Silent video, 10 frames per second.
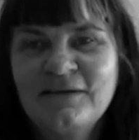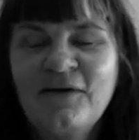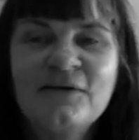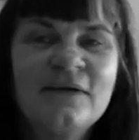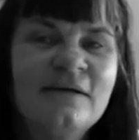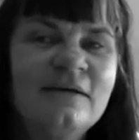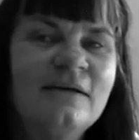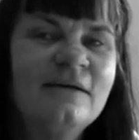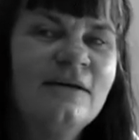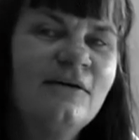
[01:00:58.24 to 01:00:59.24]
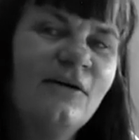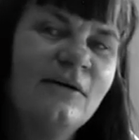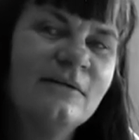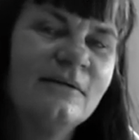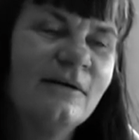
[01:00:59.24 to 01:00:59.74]
Oh,
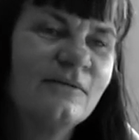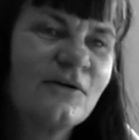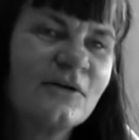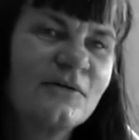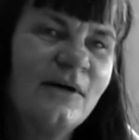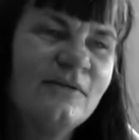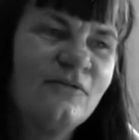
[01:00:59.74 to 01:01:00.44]
yeah. I've got a great